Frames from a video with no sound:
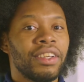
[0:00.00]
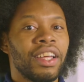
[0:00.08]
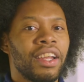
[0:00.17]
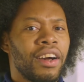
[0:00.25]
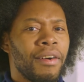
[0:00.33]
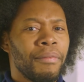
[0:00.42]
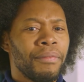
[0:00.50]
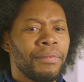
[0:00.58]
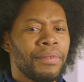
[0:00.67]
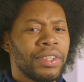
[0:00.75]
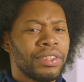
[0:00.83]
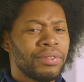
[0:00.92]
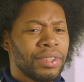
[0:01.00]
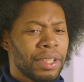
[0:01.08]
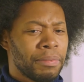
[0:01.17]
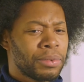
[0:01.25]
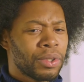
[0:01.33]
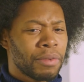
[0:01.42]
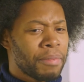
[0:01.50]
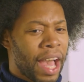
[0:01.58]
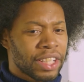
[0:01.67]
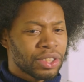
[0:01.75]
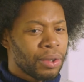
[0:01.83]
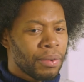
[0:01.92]
in this really sort of
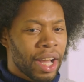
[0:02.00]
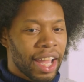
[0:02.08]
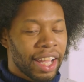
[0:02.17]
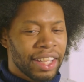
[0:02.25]
magical way.